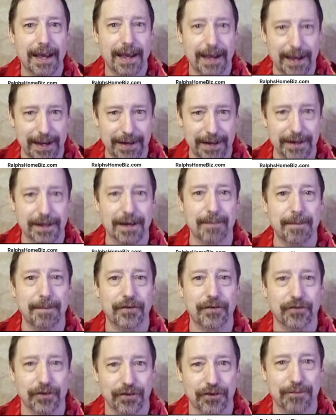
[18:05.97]
in
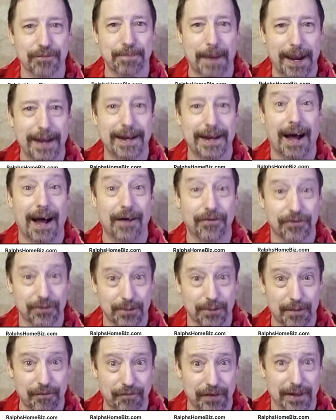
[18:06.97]
commissions paid out
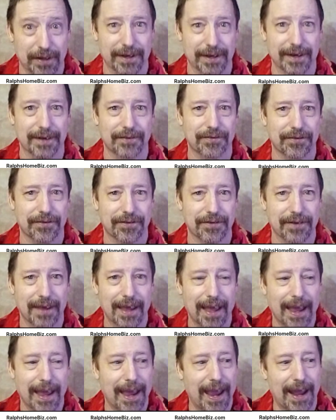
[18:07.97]
to affiliates,
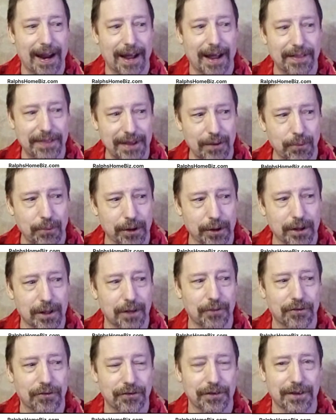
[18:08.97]
and I think we're
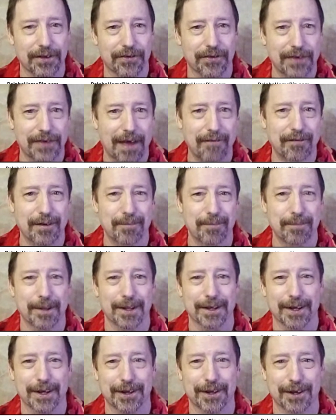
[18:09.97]
close to the $7
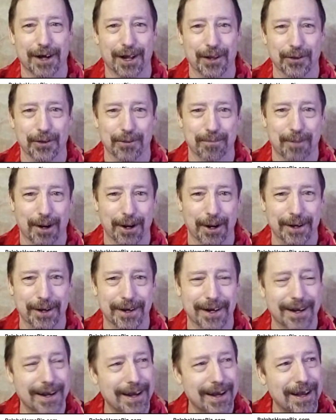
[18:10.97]
million
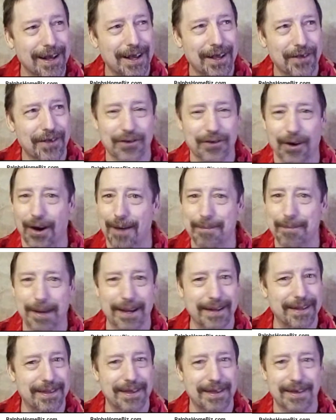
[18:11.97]
mark. So, I
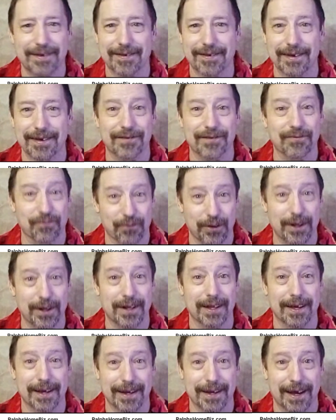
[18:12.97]
mean, this is
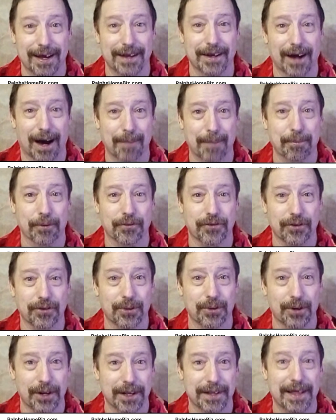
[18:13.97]
really an
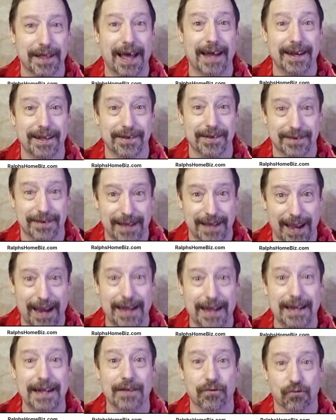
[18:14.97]
opportunity that is
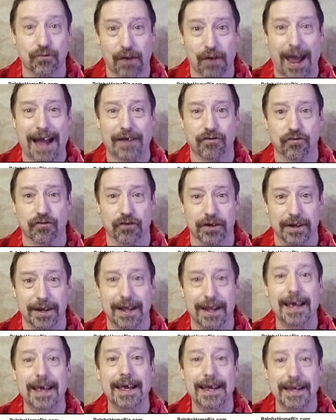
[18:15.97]
gaining
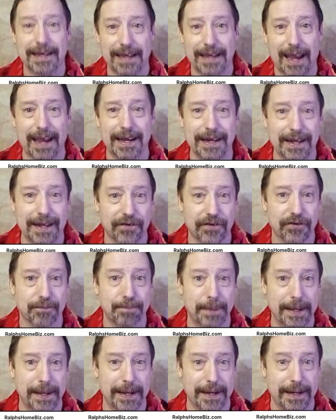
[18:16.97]
traction, gaining
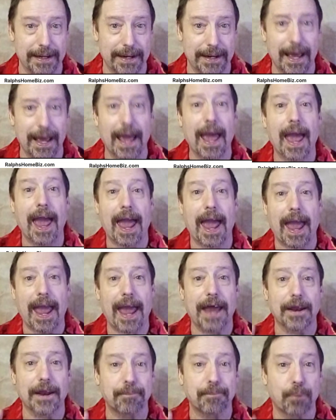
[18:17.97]
speed,
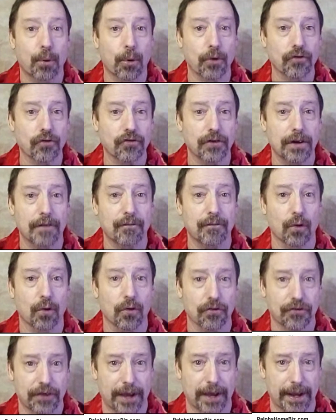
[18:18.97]
and a portion of
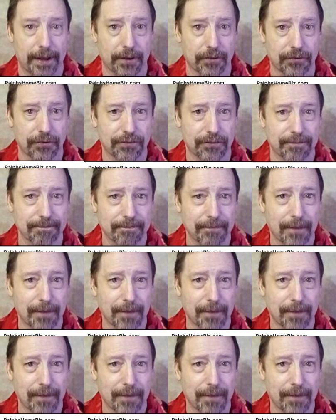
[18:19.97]
all sales